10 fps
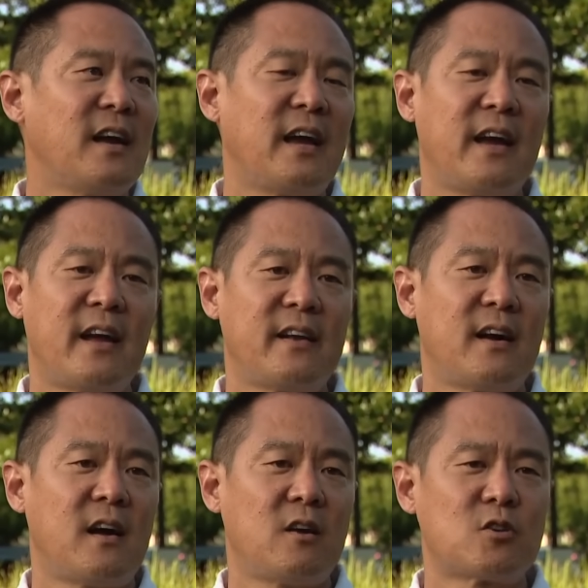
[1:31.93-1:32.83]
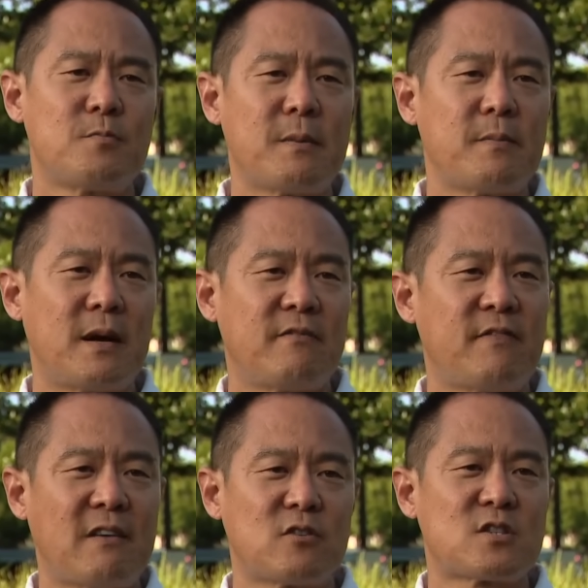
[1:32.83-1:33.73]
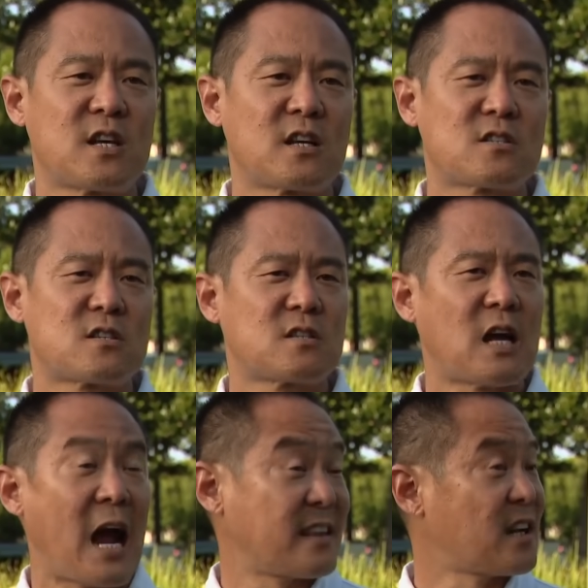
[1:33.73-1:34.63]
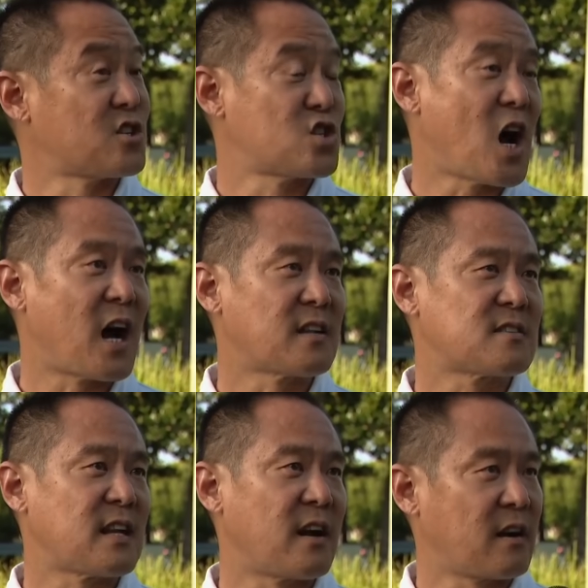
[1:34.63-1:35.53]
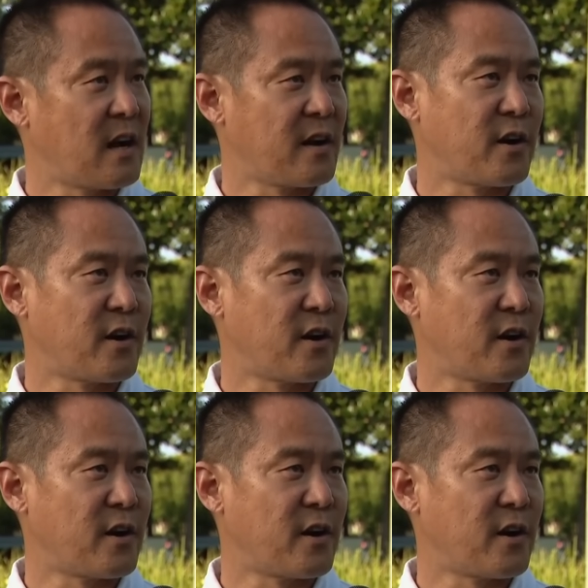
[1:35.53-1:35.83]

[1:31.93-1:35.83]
And it was maybe about 5 or 6, I thought, shots that I